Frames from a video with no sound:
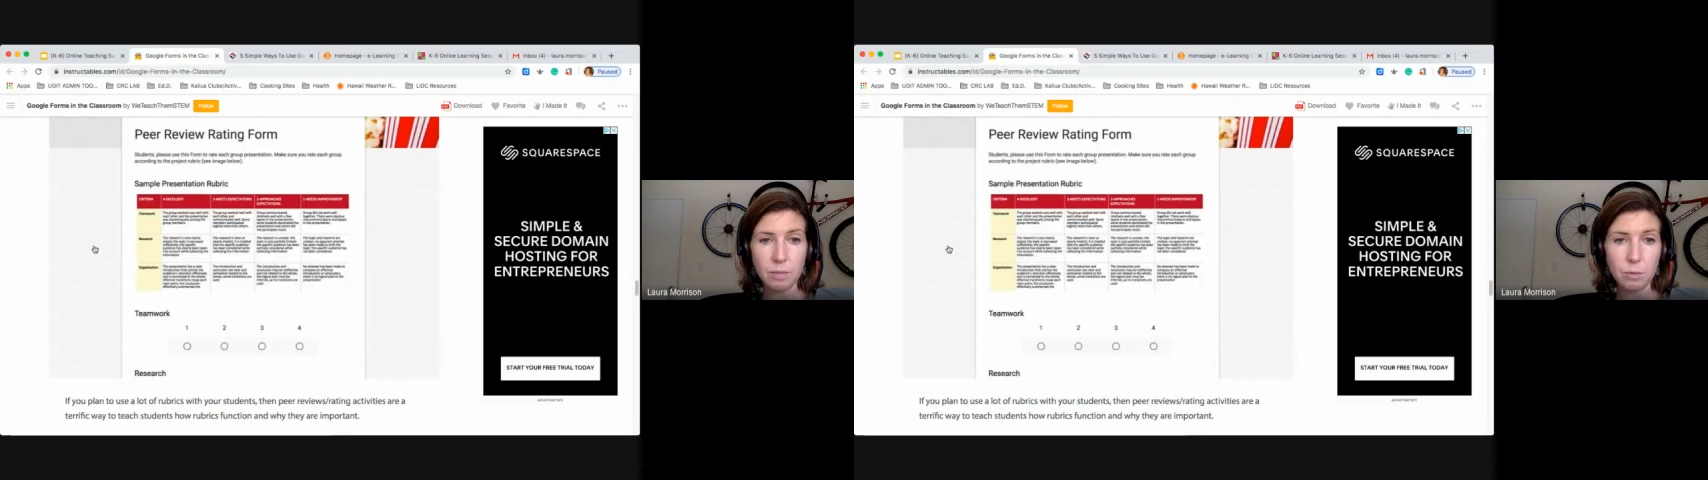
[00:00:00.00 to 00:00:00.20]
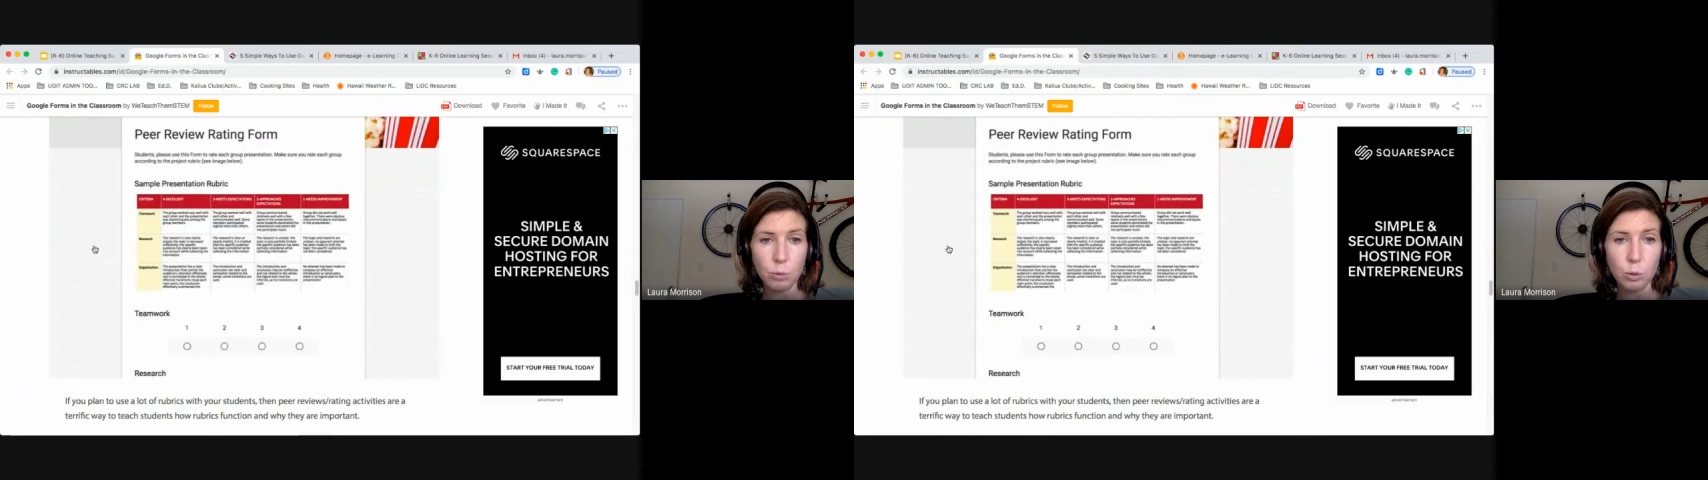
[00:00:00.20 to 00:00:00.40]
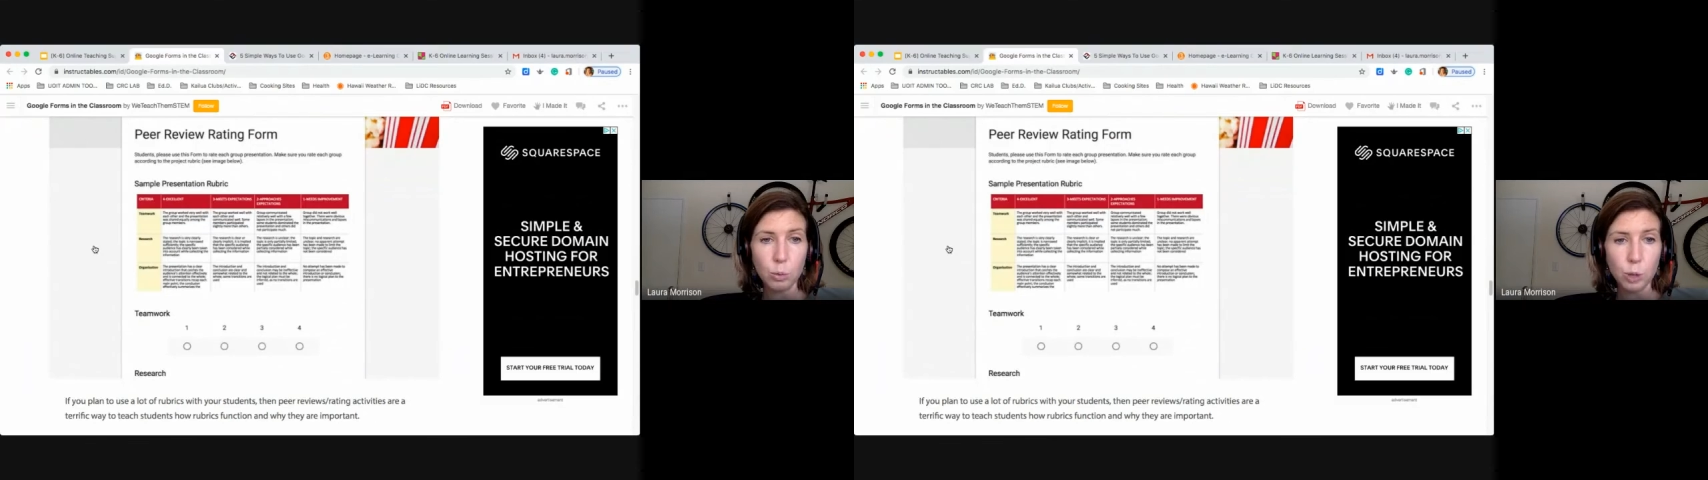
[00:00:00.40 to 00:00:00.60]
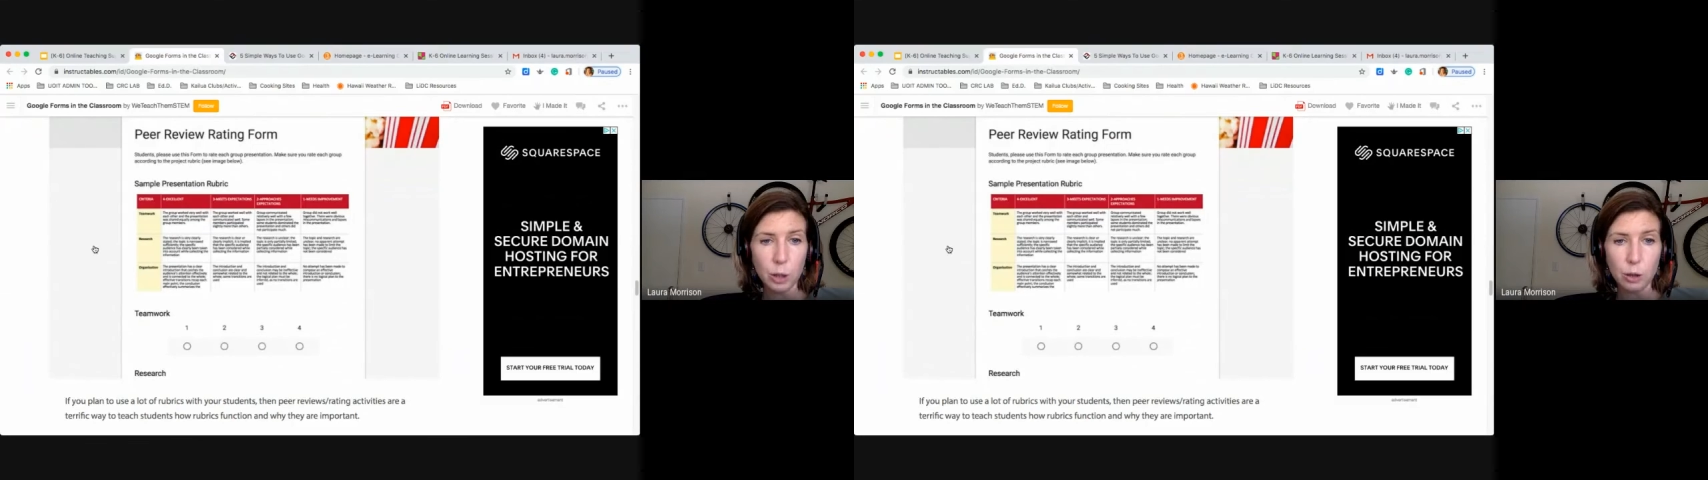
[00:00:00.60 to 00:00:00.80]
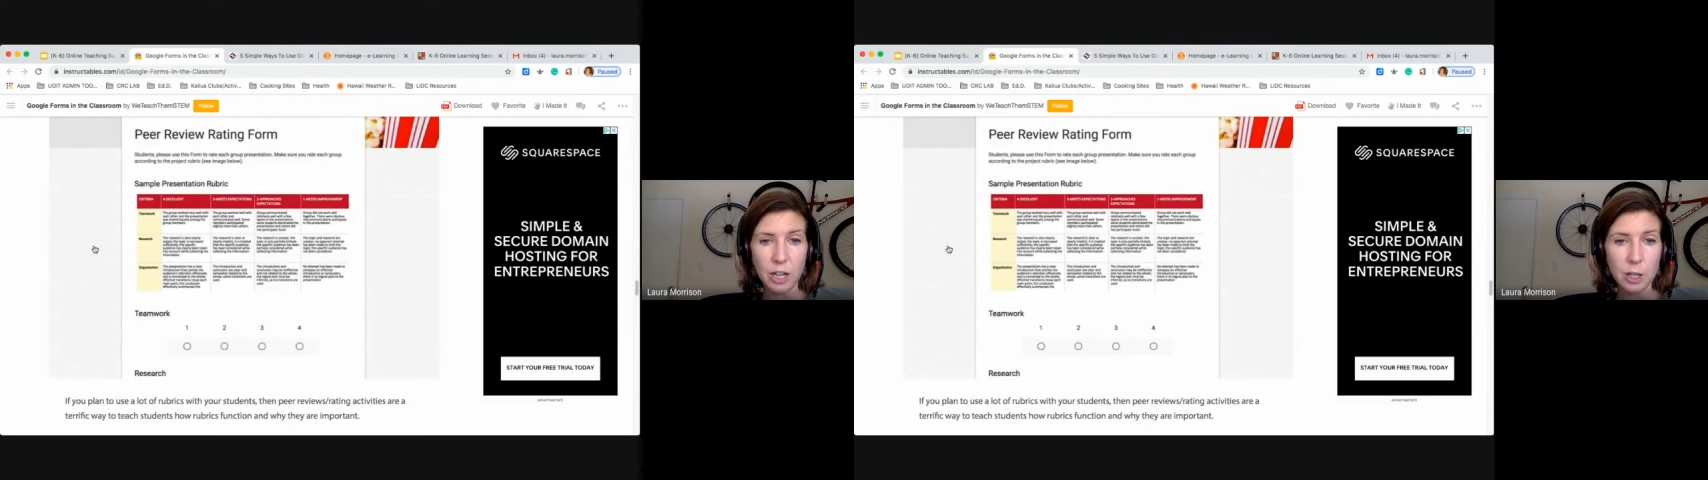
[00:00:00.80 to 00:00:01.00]
rubric
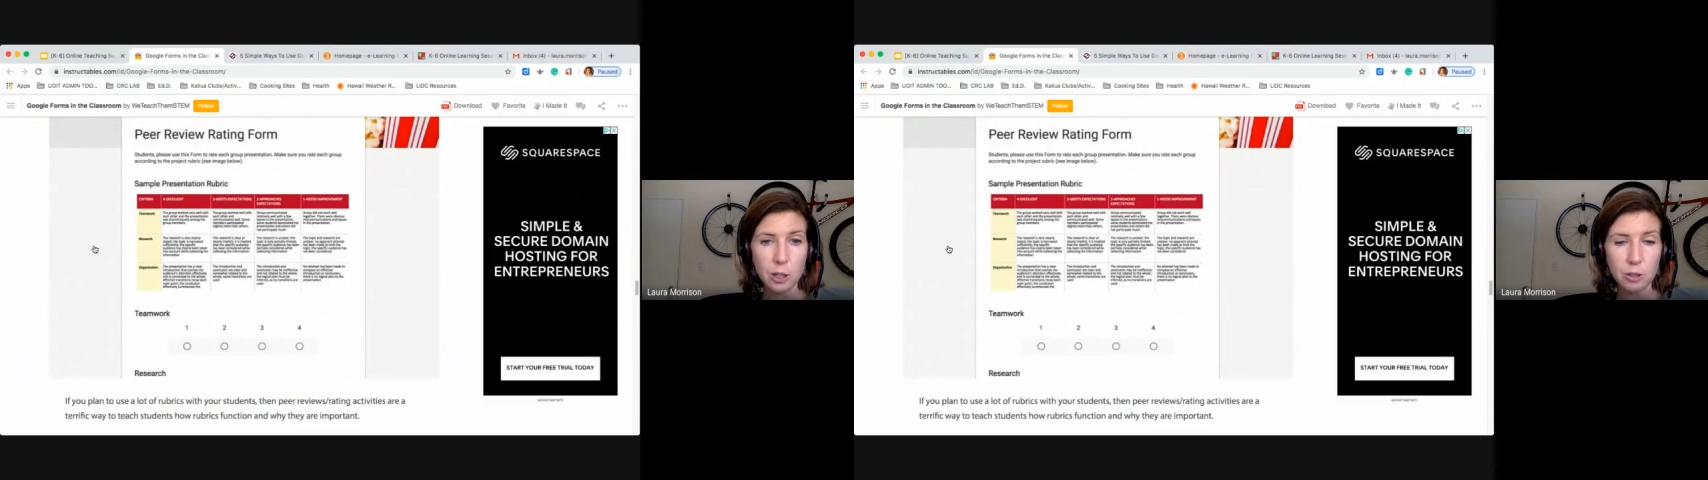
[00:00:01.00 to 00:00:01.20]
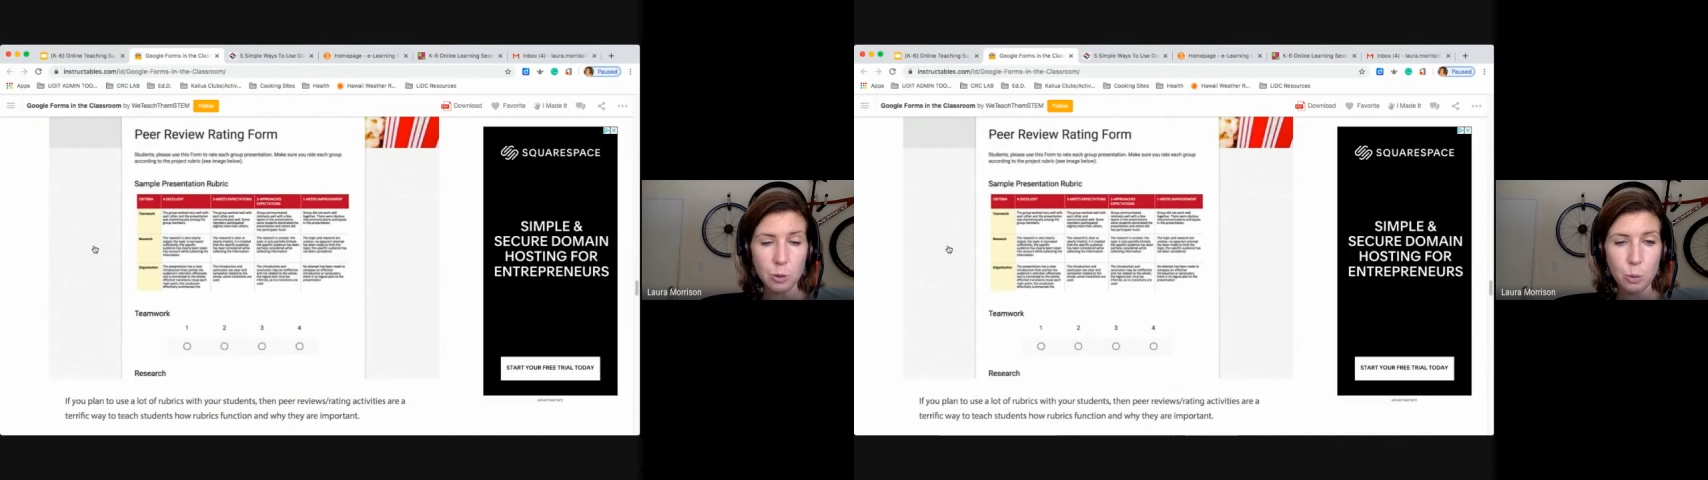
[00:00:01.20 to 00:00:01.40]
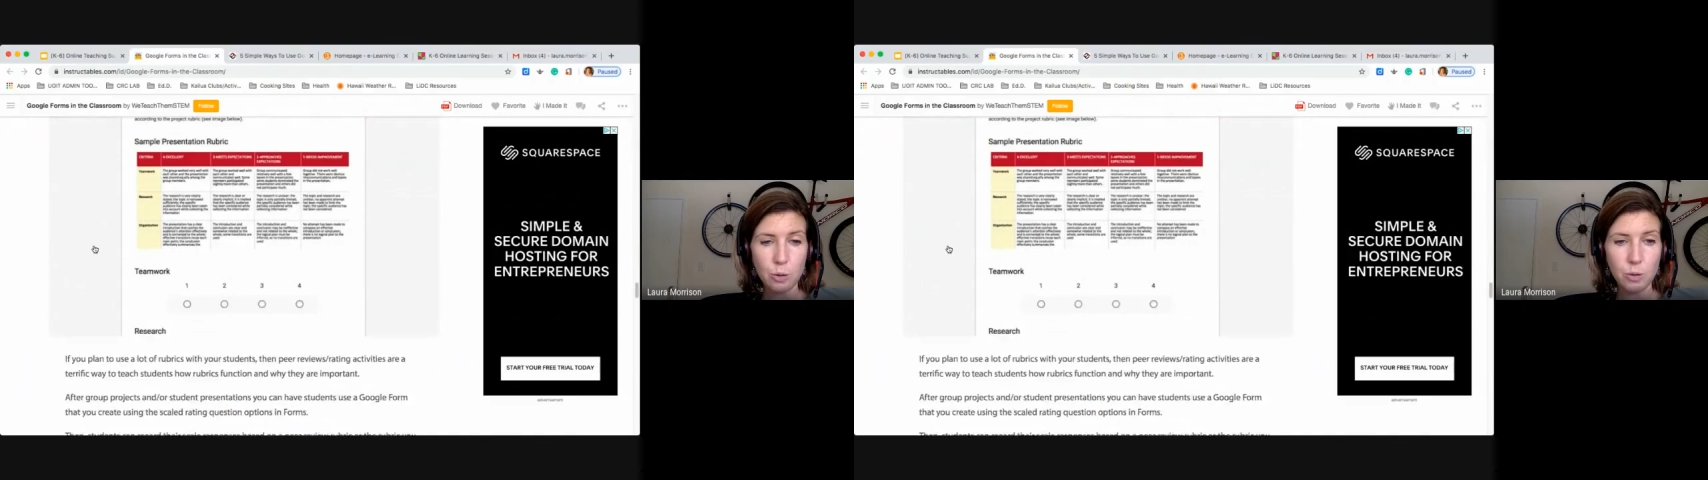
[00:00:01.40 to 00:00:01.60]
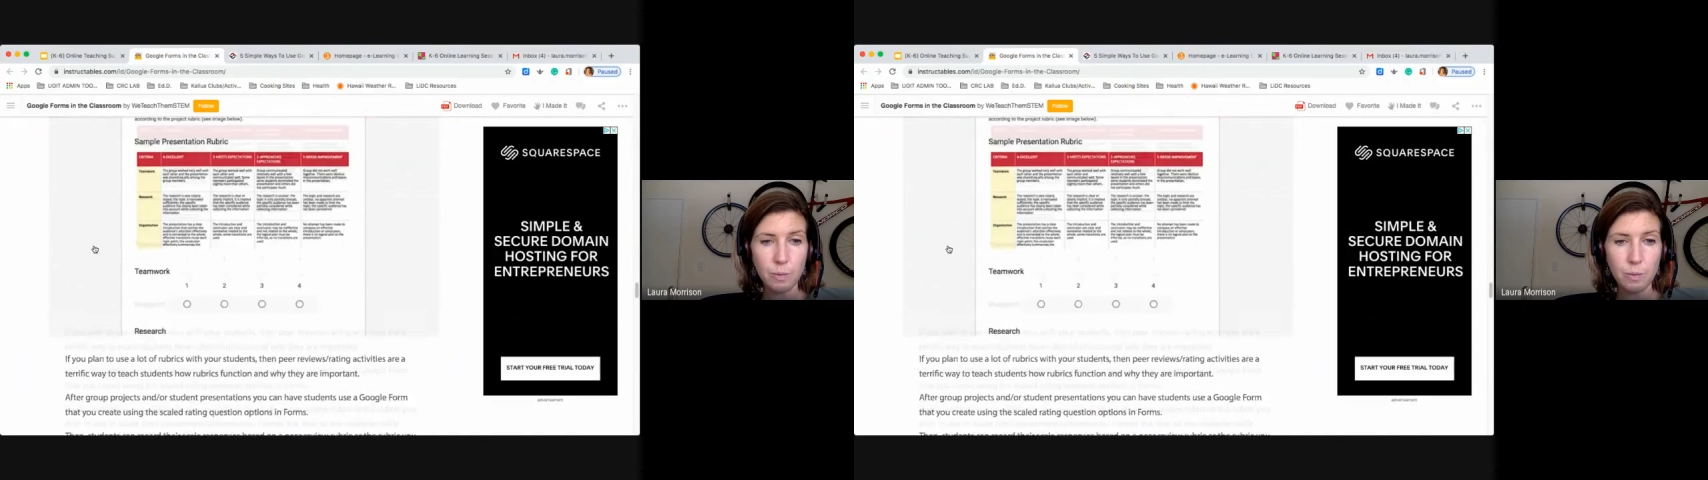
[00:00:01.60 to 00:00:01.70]
creation tool,